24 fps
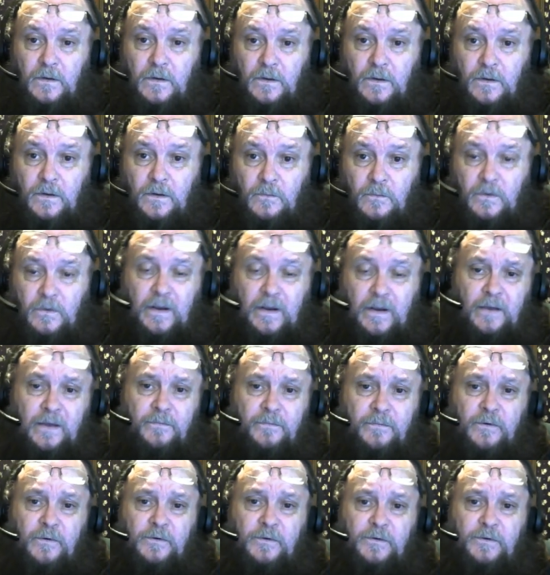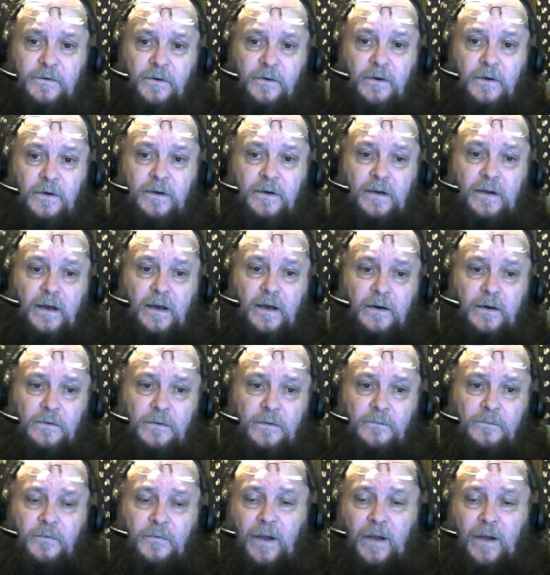When I first started out
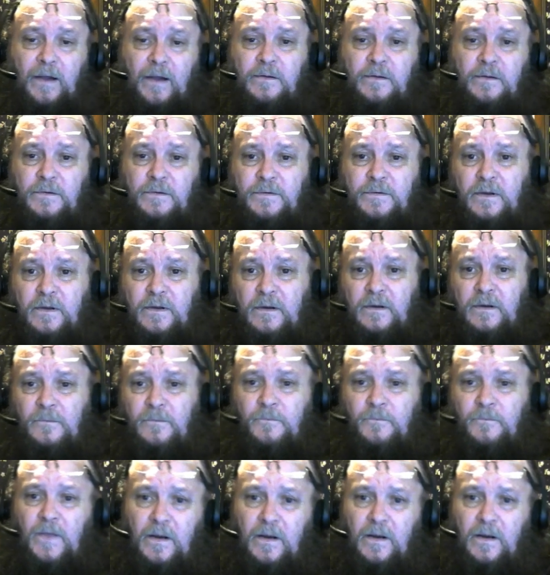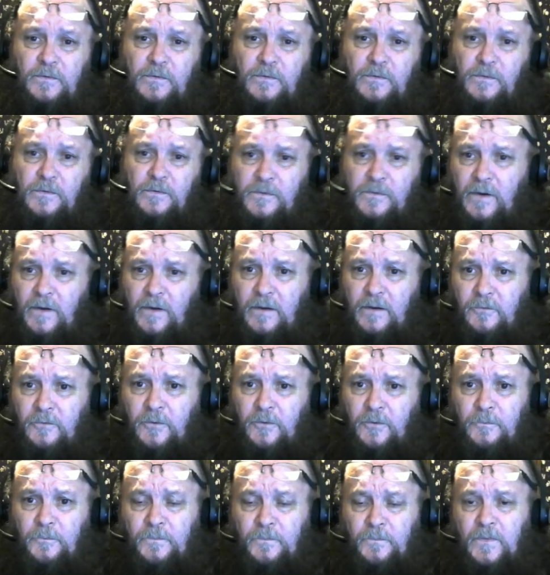practicing astral travel,
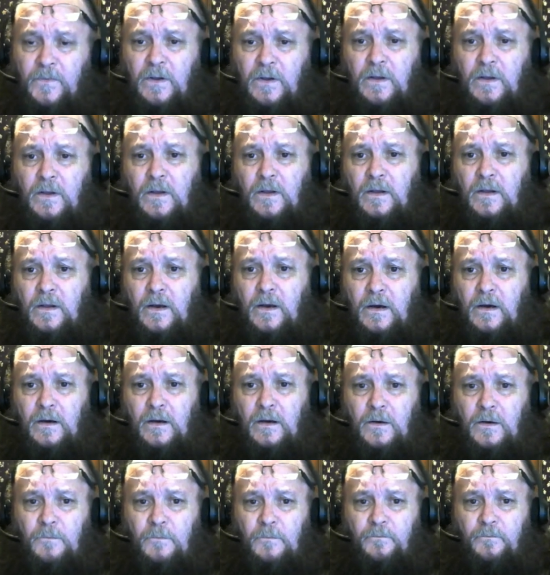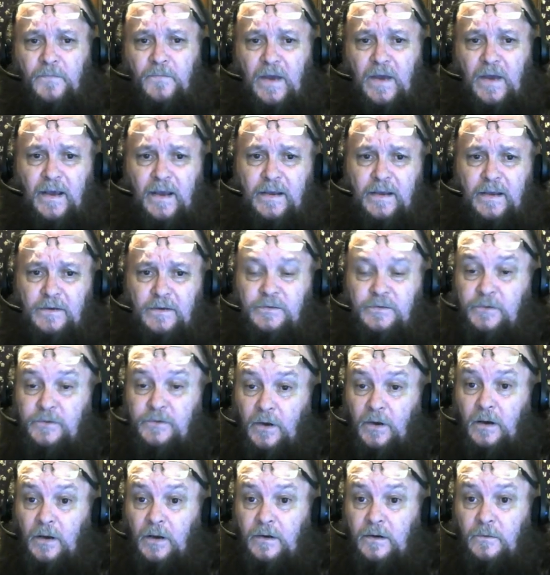I
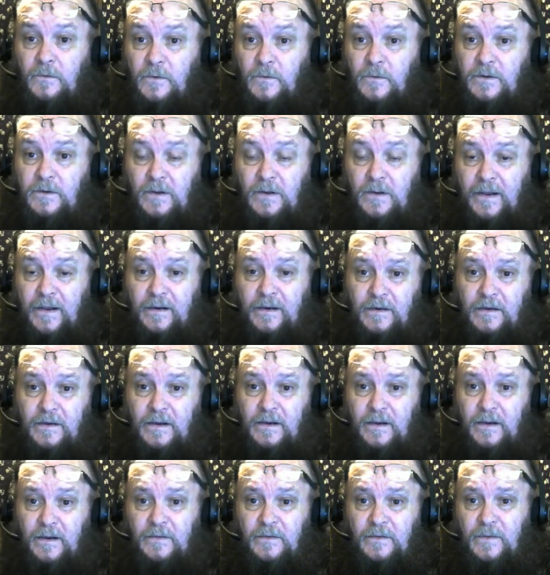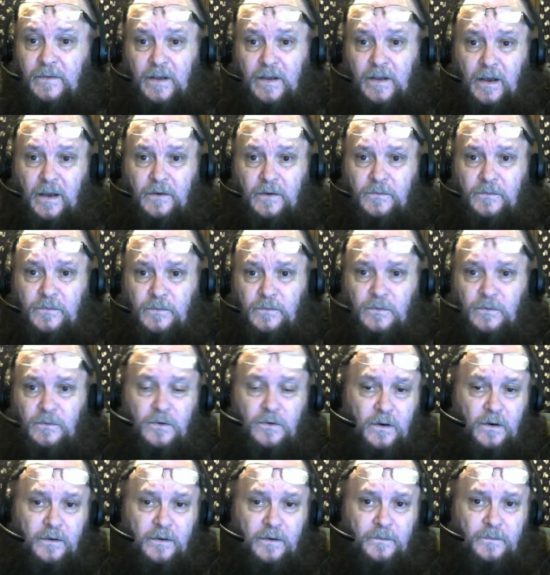stuck with landing in the astral
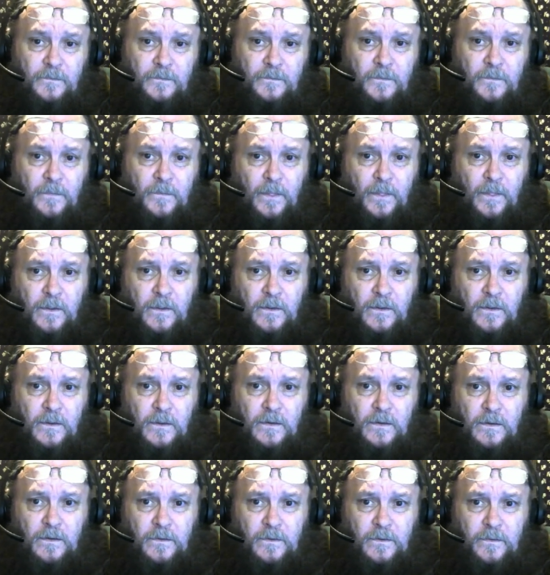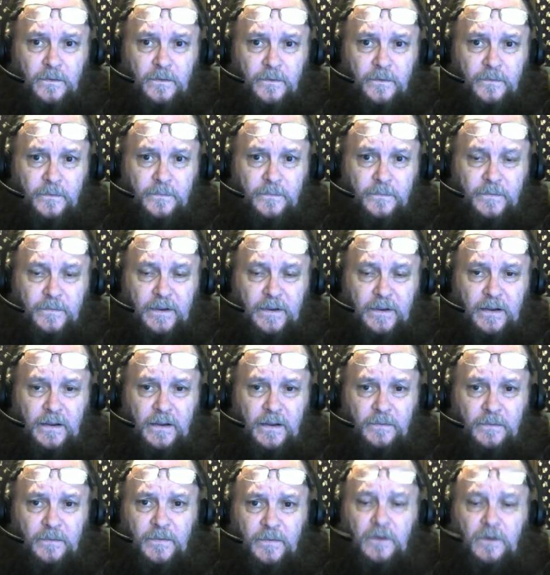garden.
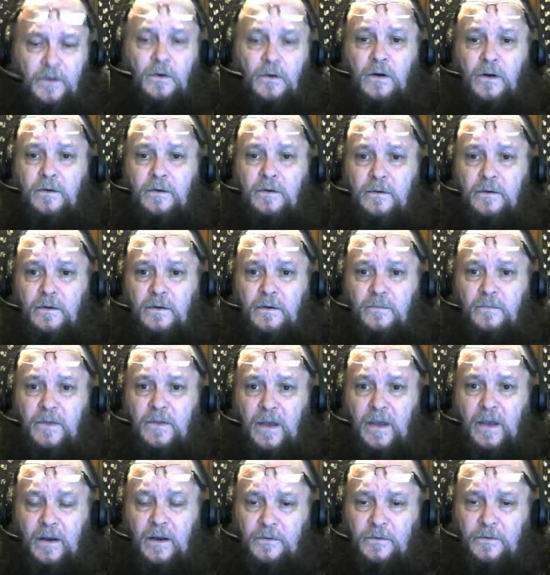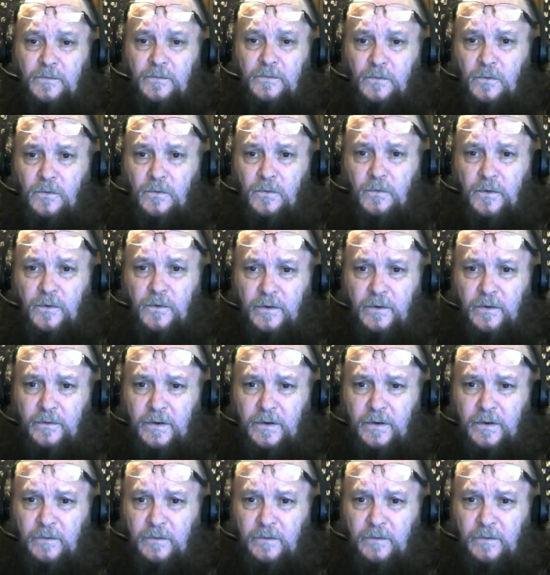The garden of the astral where you can